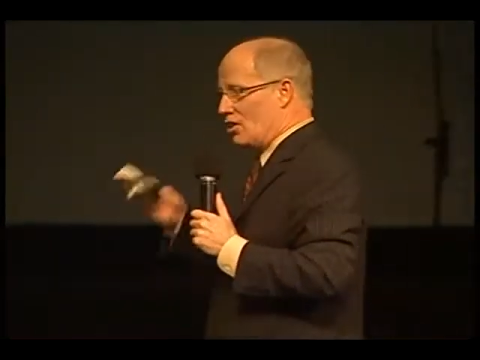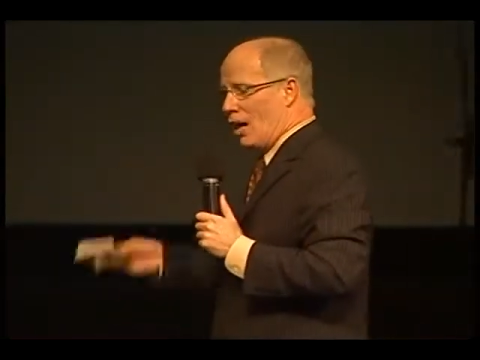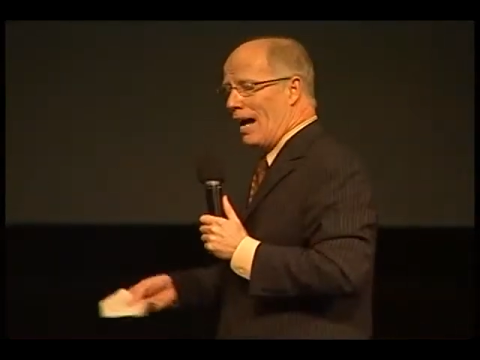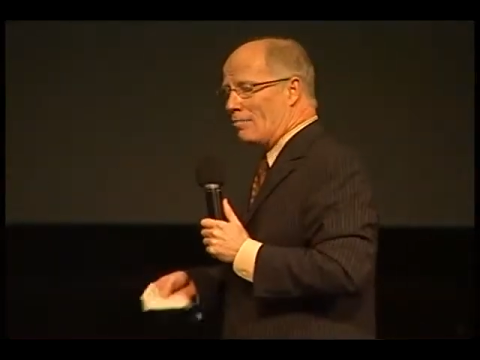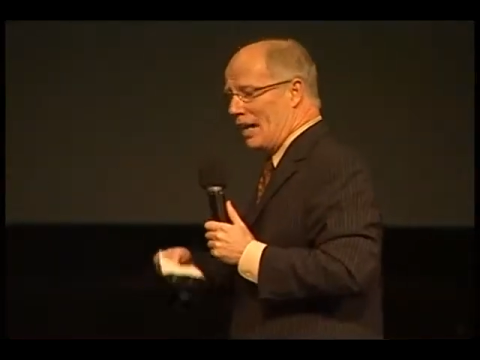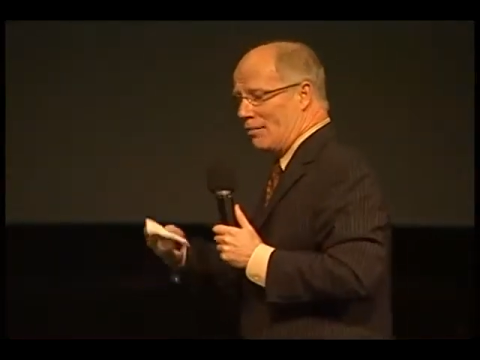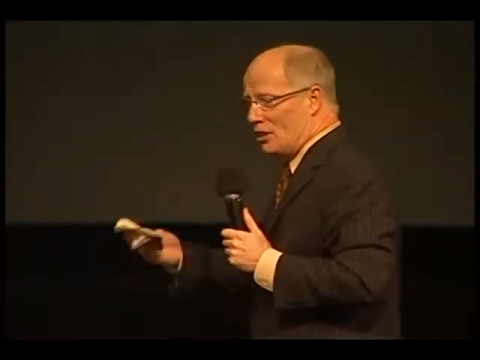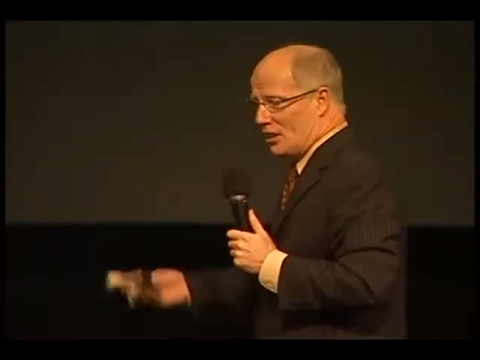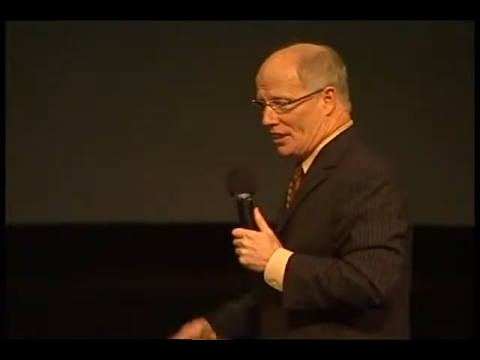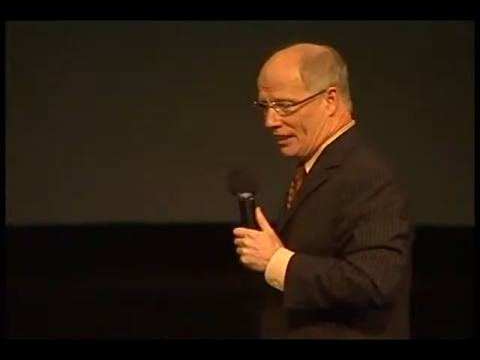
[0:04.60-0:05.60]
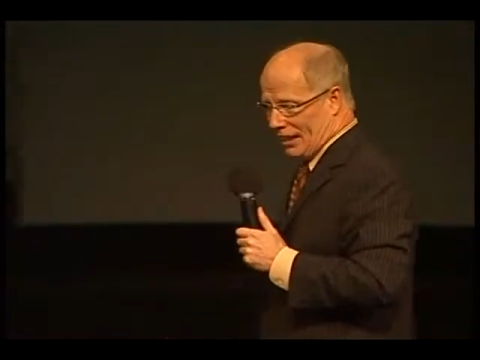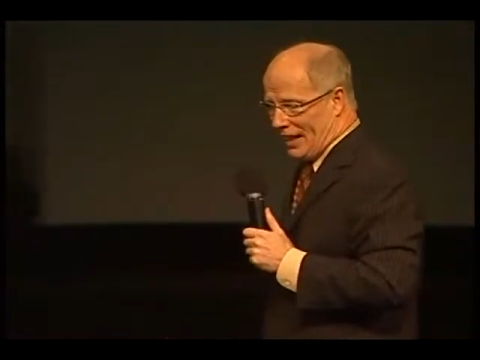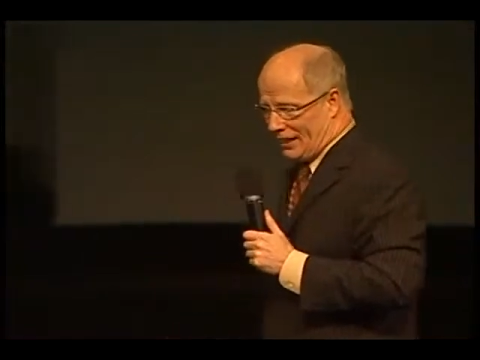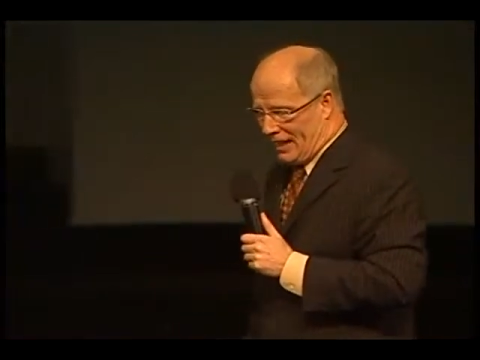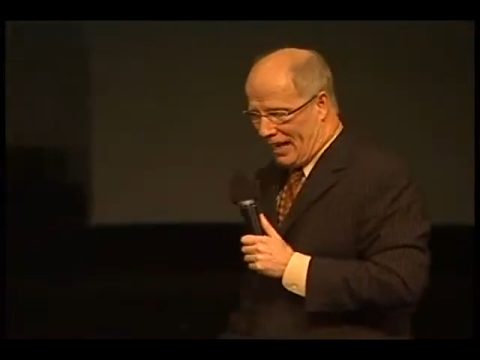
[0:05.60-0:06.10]
So I'm just
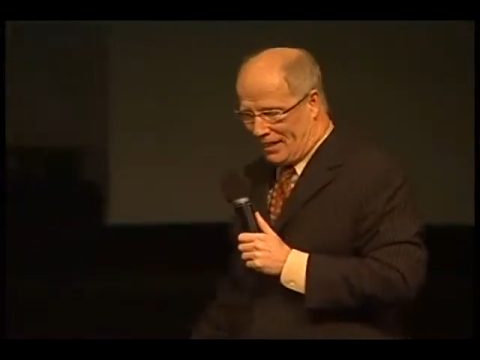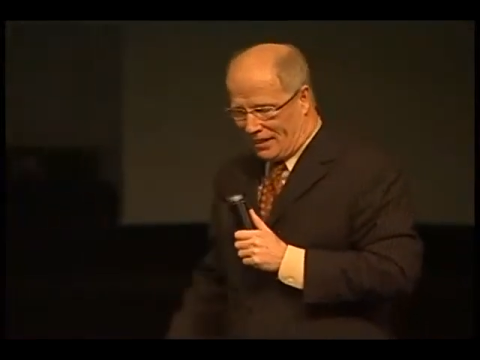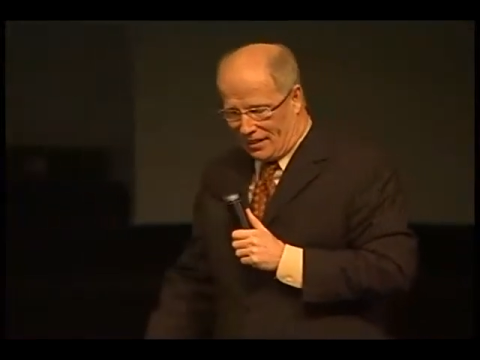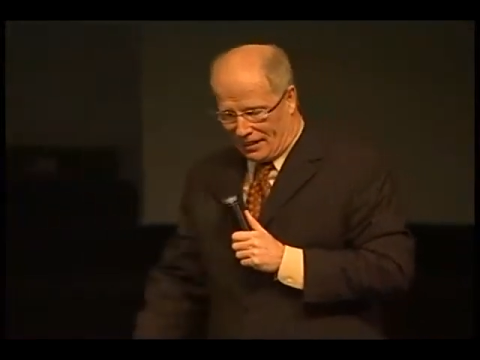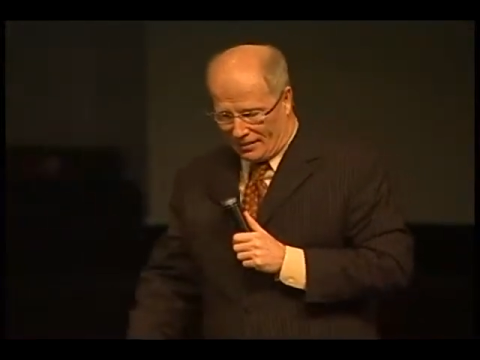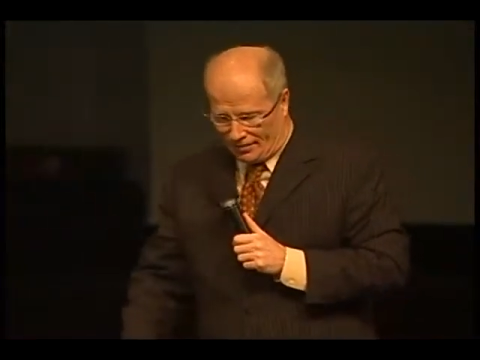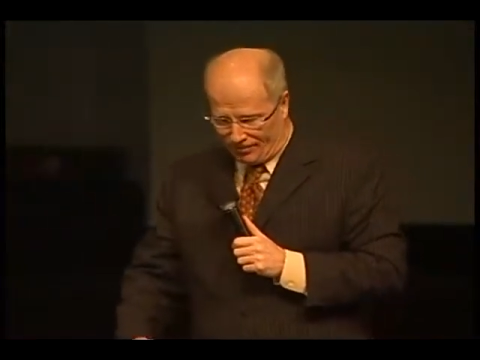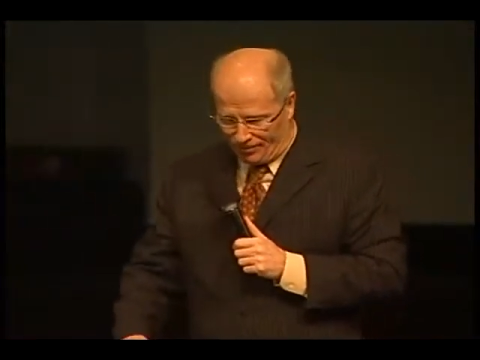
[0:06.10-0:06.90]
kind of tell you that,